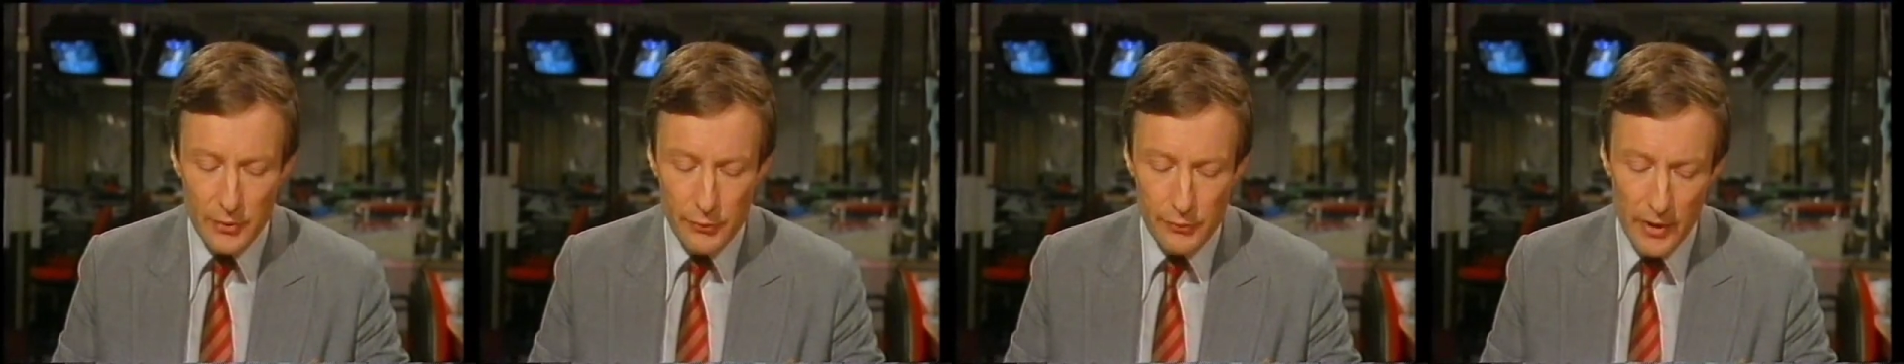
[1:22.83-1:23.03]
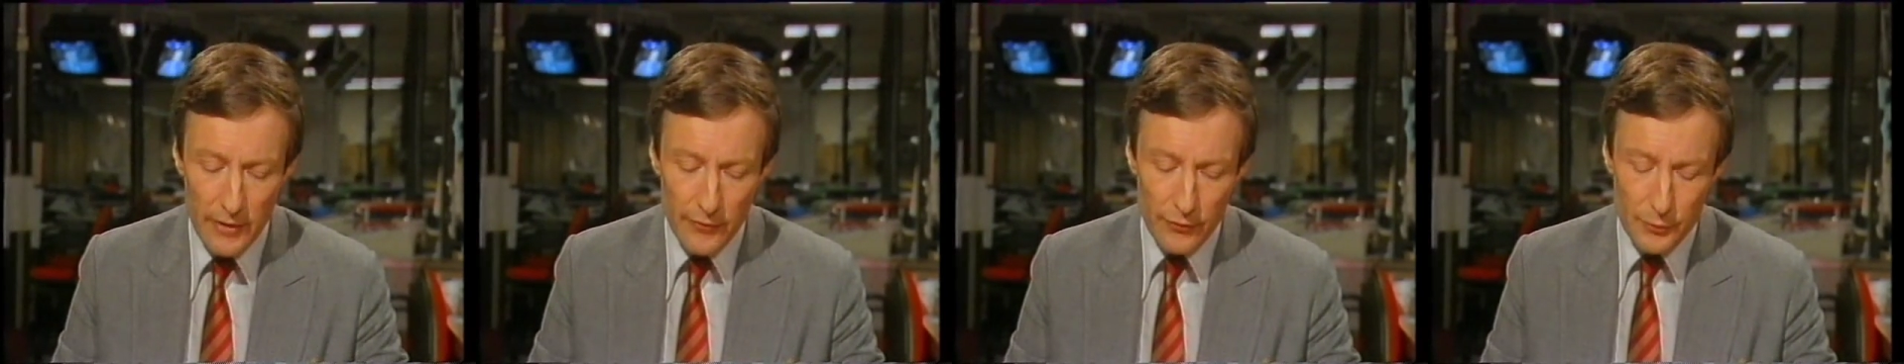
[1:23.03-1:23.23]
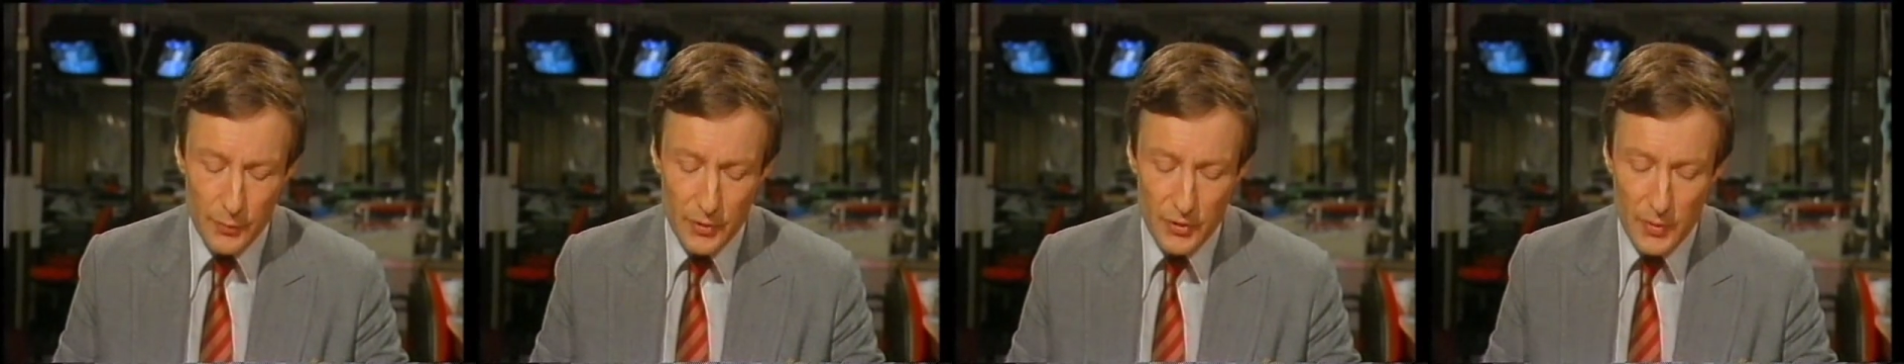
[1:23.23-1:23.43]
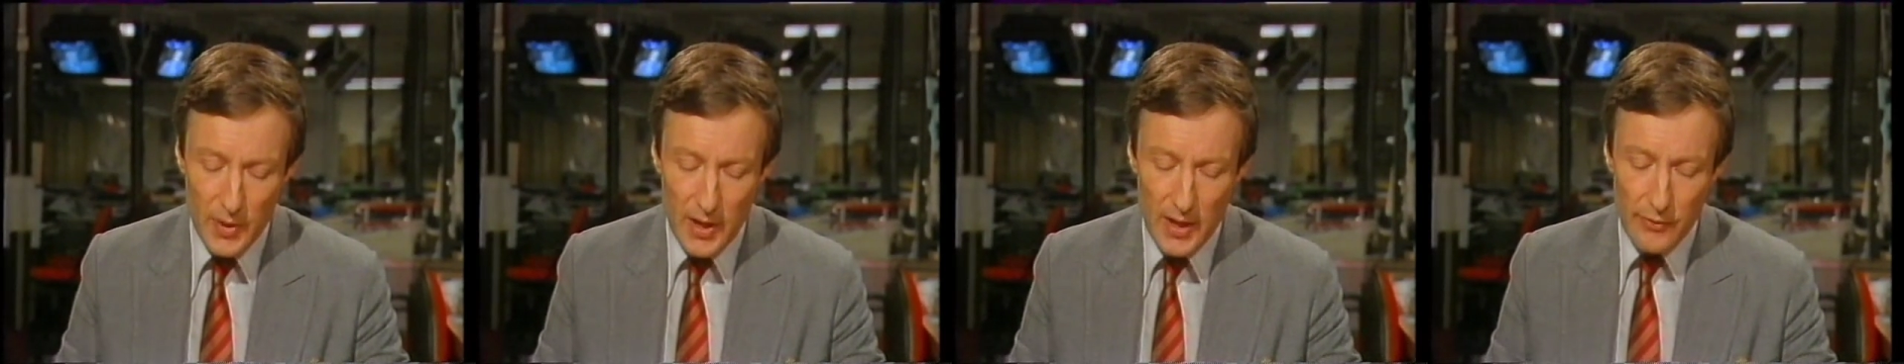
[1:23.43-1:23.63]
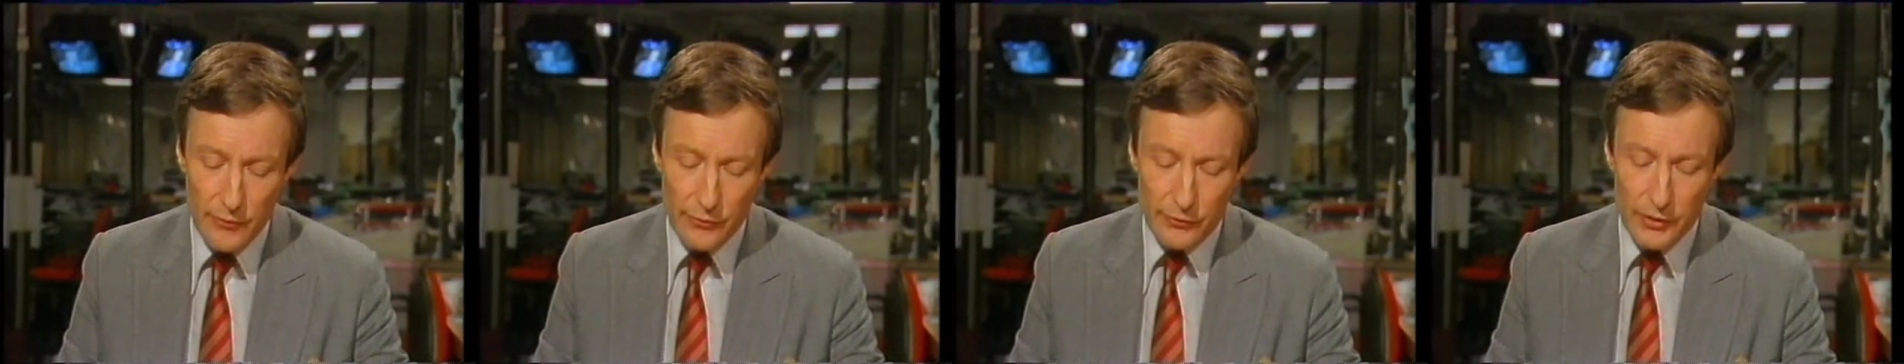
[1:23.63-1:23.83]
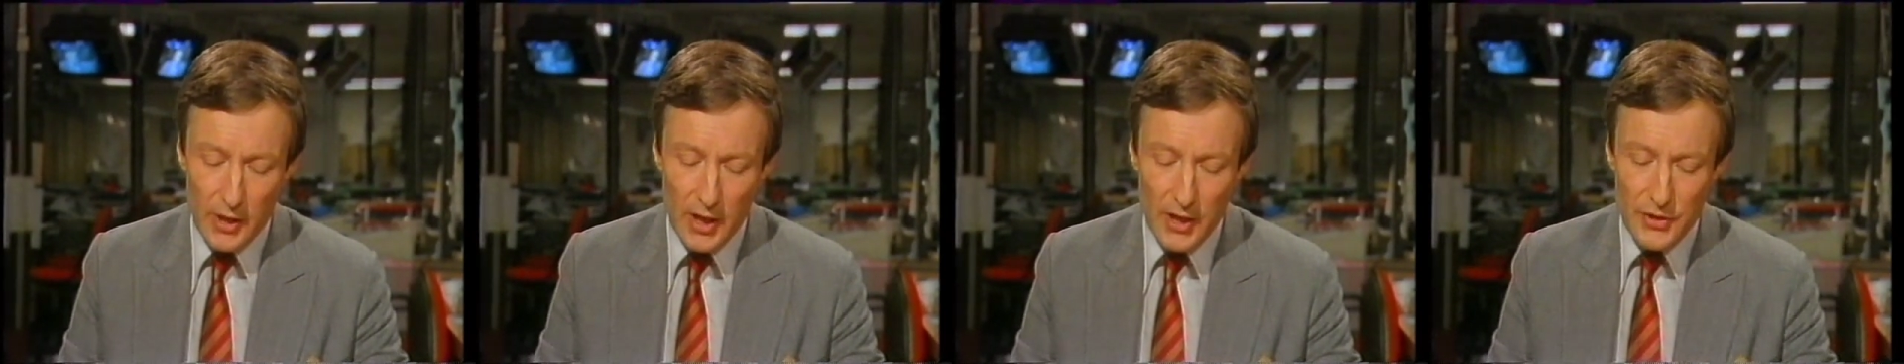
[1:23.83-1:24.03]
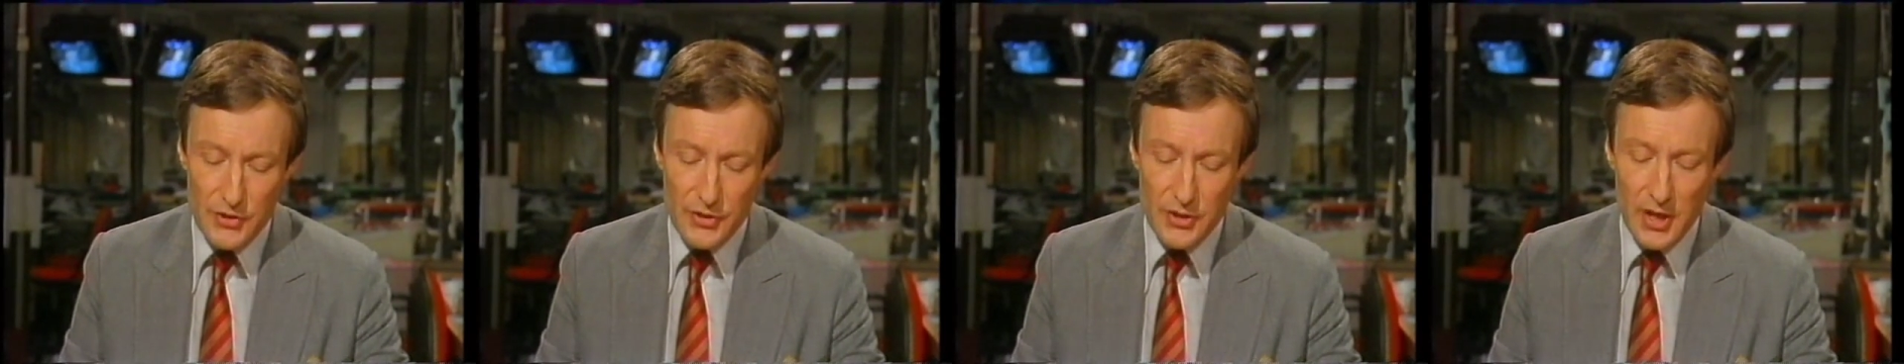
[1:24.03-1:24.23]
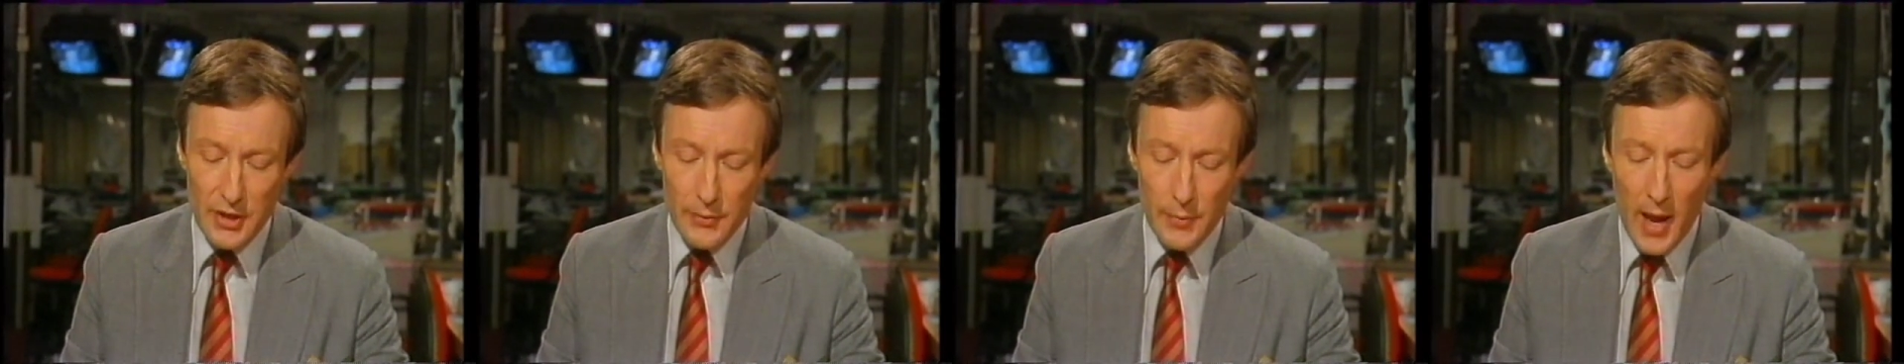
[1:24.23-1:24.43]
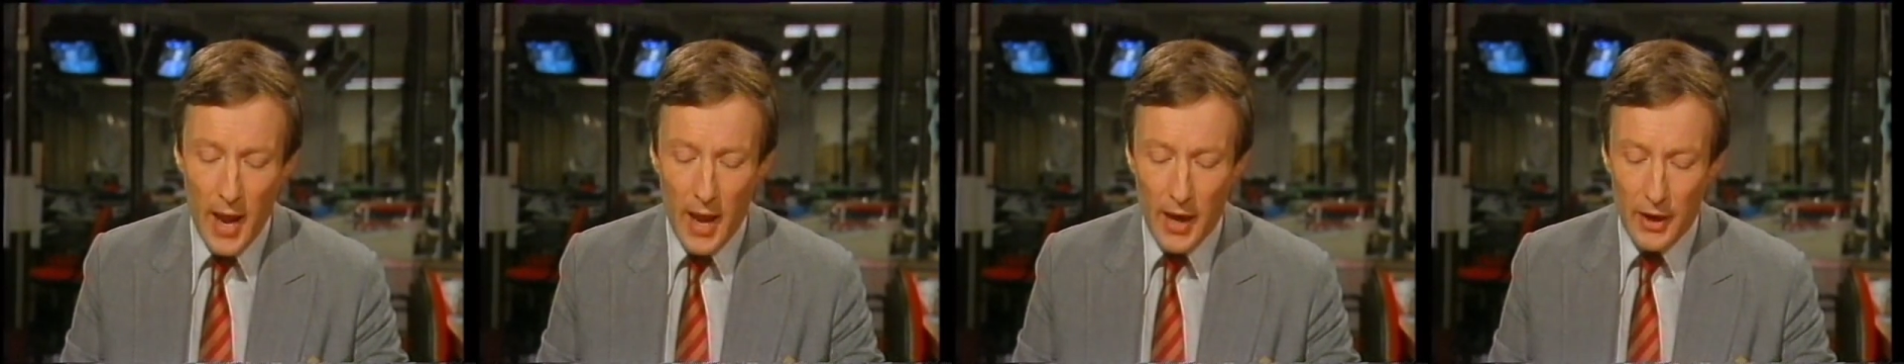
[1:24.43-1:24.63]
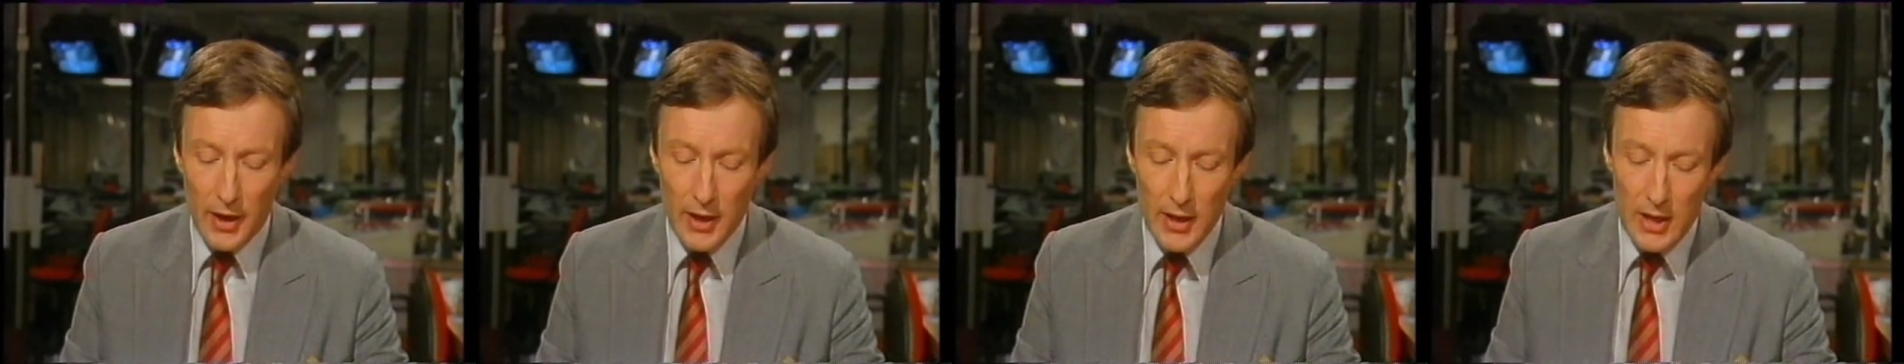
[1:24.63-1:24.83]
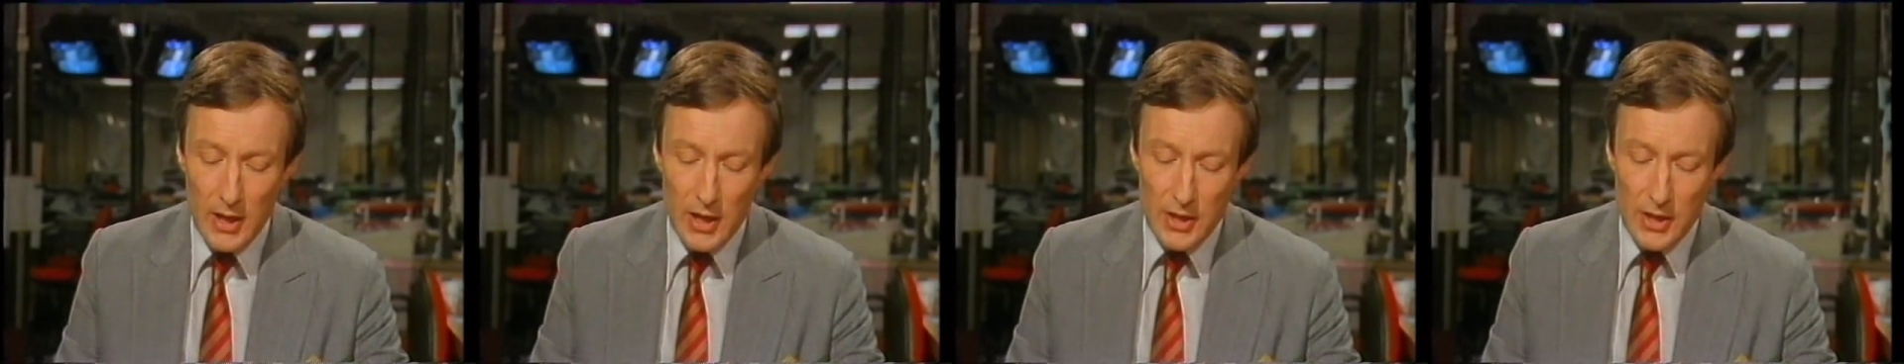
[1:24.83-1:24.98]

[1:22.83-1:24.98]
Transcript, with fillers: rift between France and Iran.